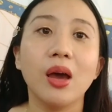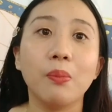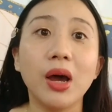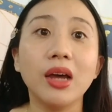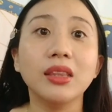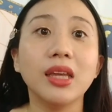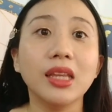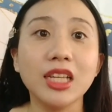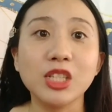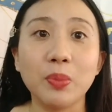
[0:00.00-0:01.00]
but
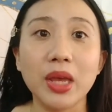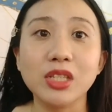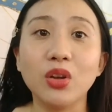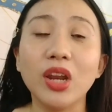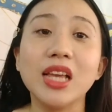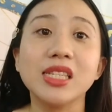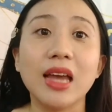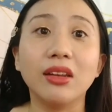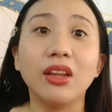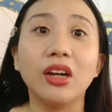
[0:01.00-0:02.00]
it is based on a
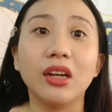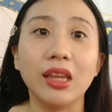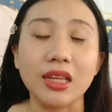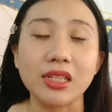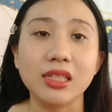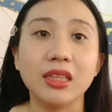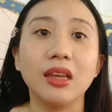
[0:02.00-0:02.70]
standard list.